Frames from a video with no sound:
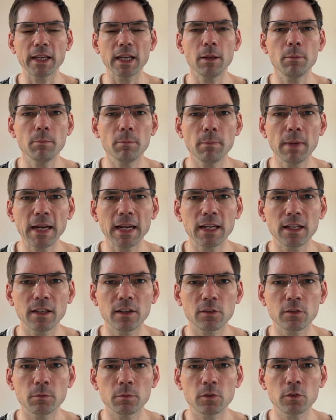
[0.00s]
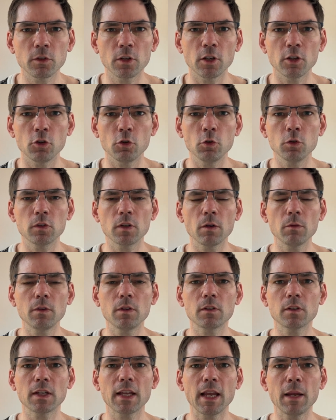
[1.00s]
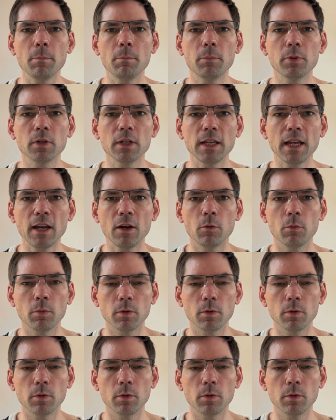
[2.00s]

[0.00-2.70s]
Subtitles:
game mechanisms do they use, how does the game play out.